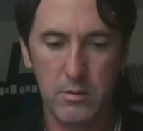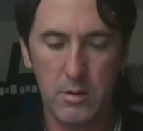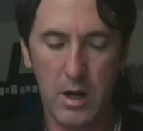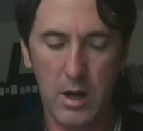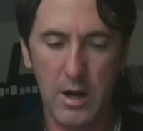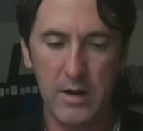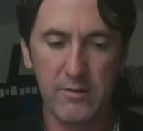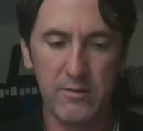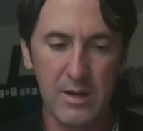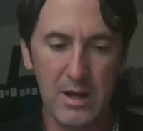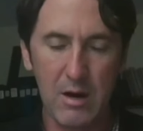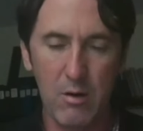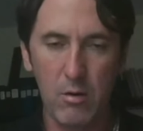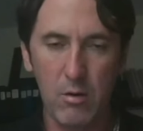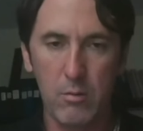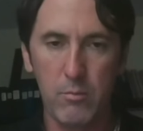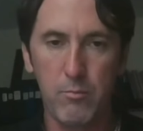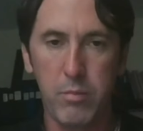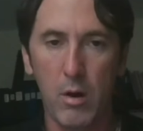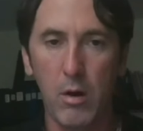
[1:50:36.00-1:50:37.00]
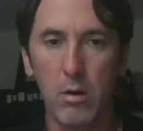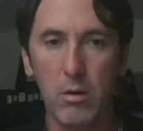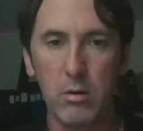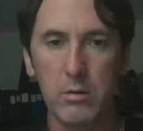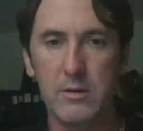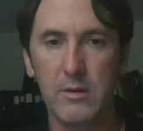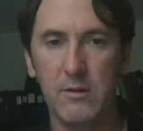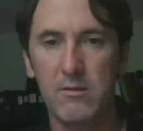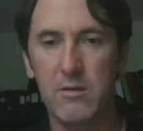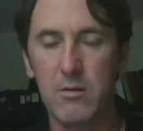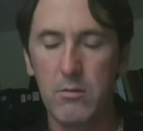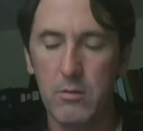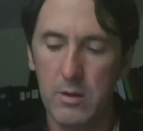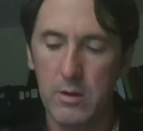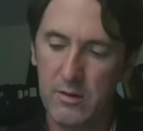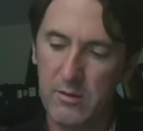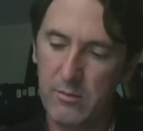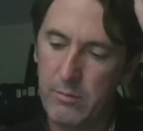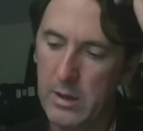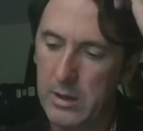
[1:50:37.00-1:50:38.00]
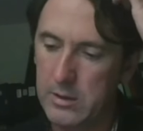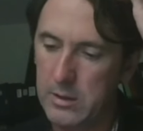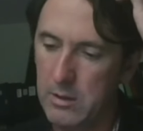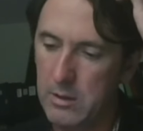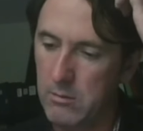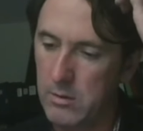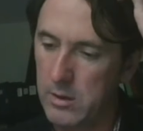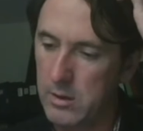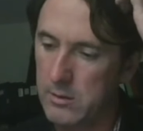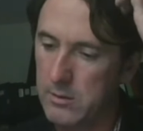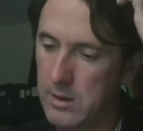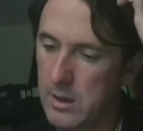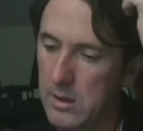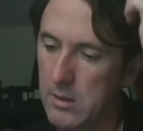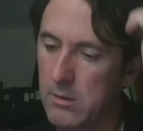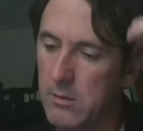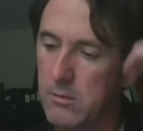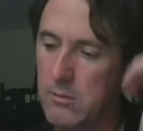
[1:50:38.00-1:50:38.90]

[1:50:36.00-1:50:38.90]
Eisenhower balked, as you would expect he would at that.